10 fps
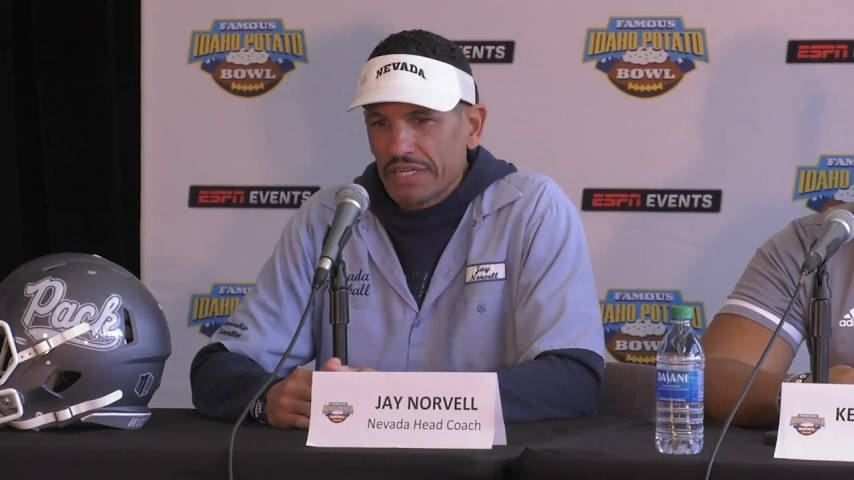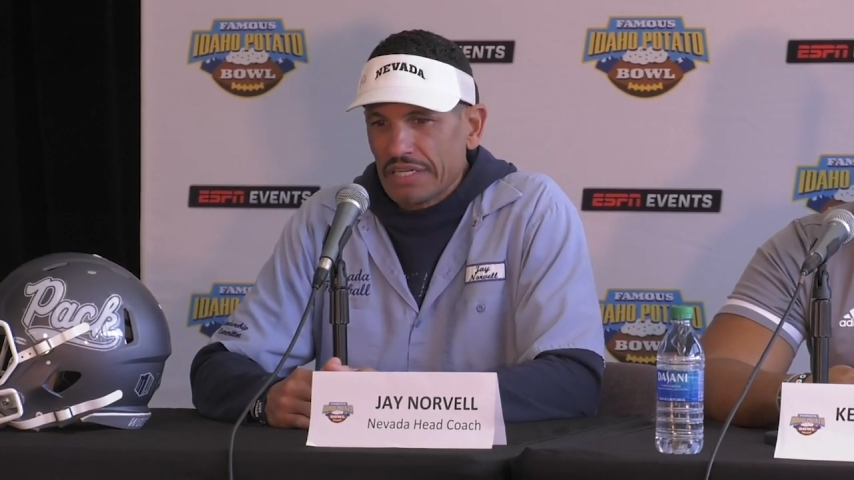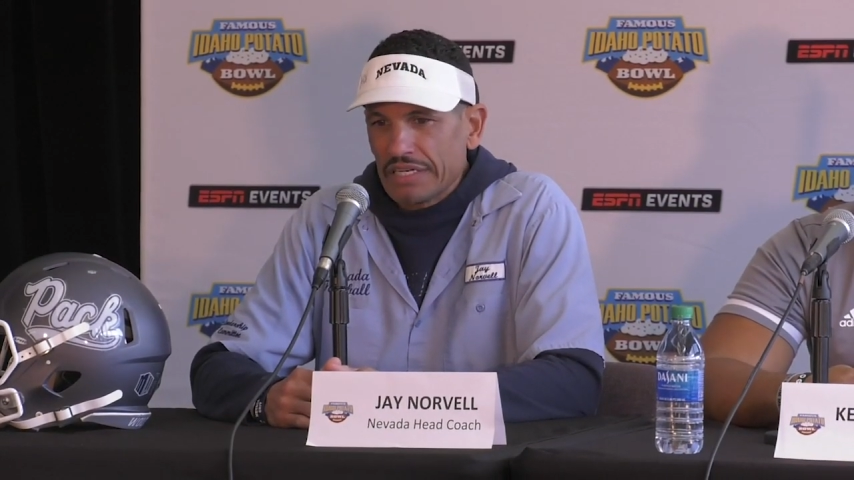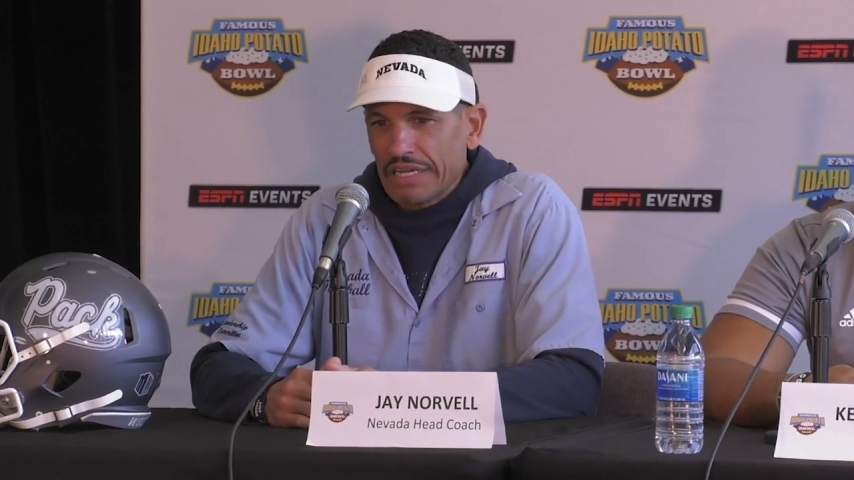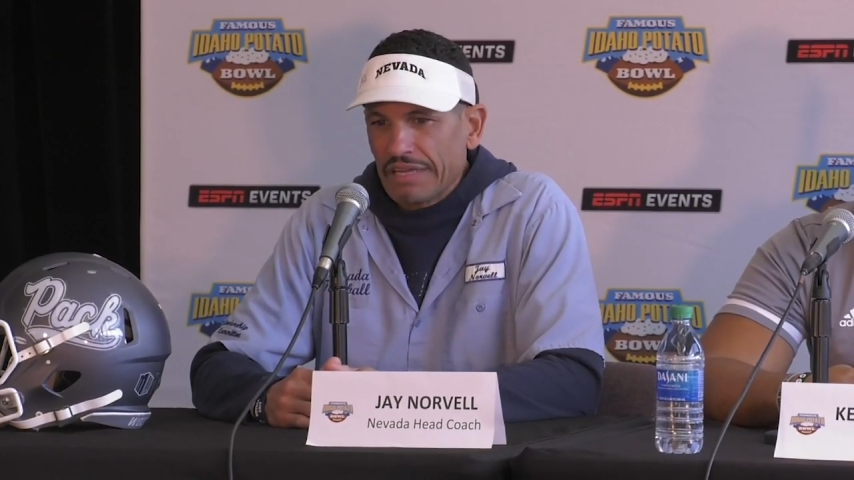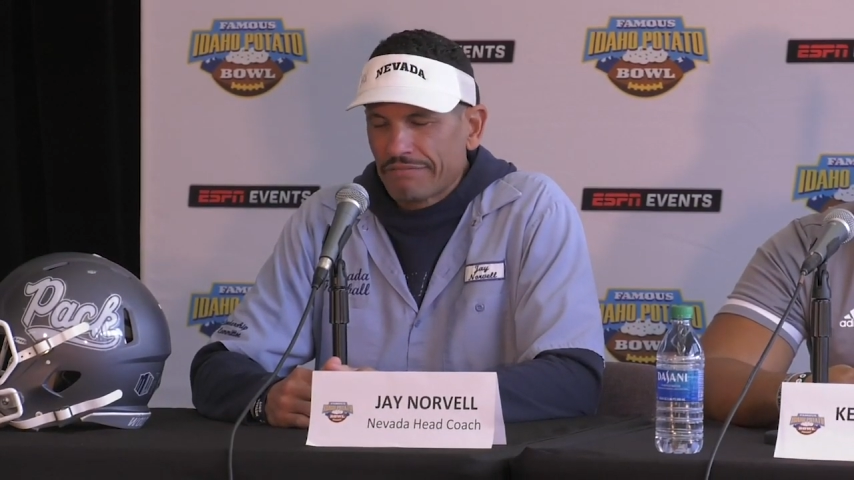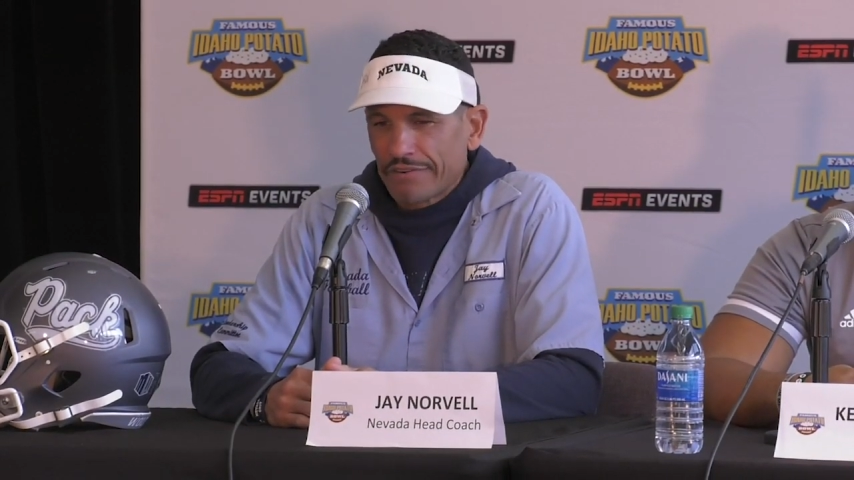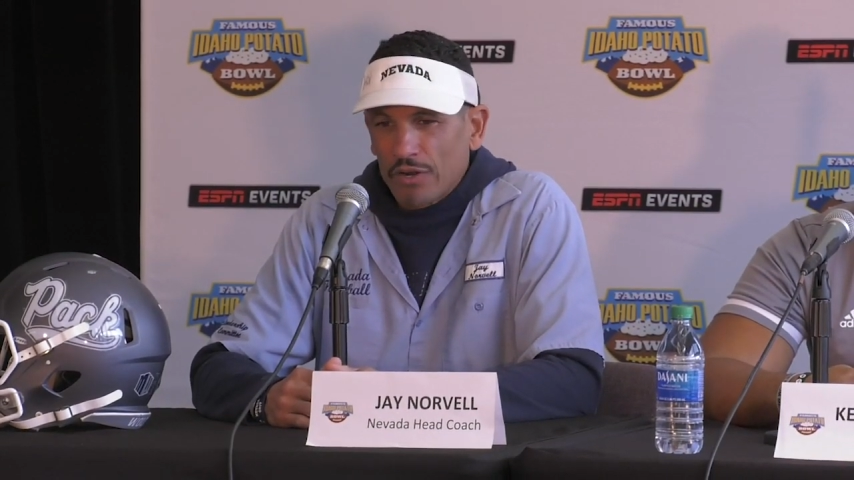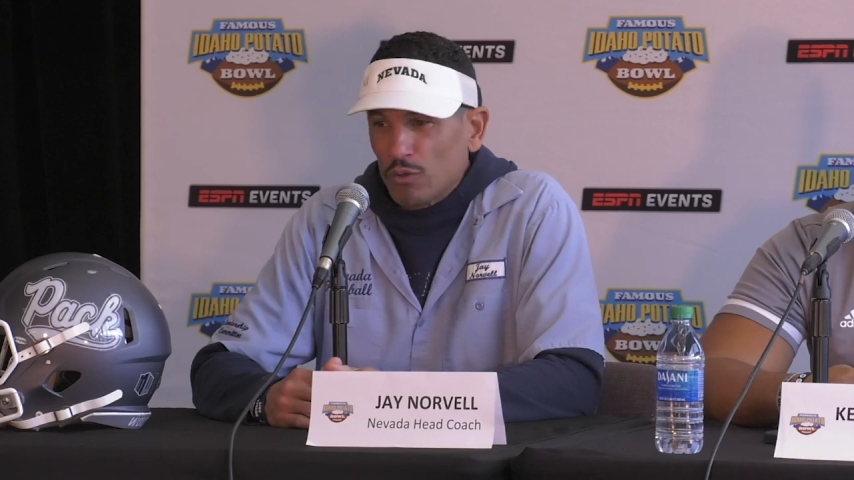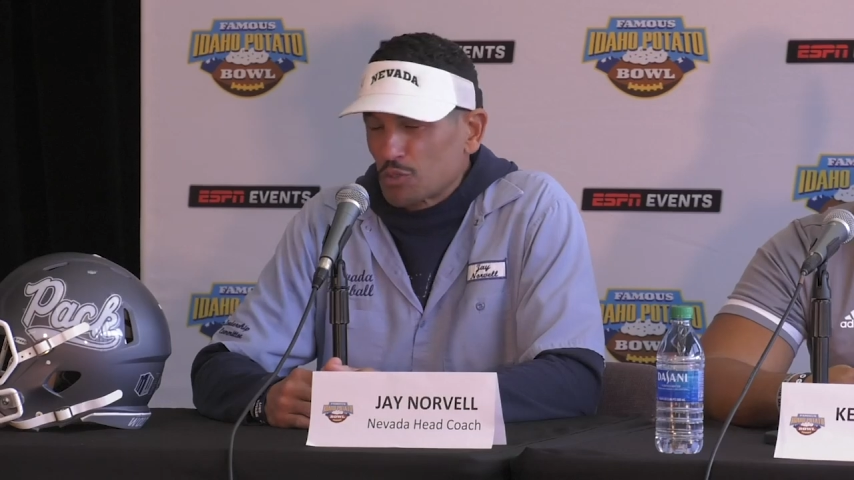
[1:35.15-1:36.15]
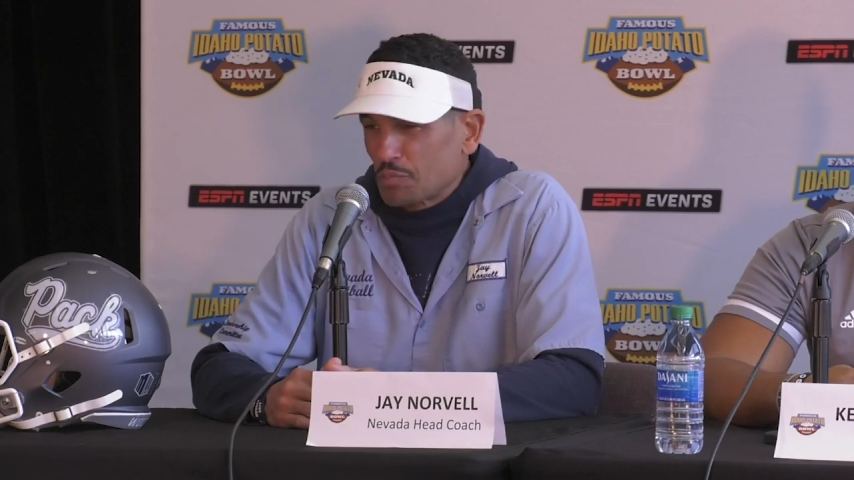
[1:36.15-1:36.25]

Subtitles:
and for no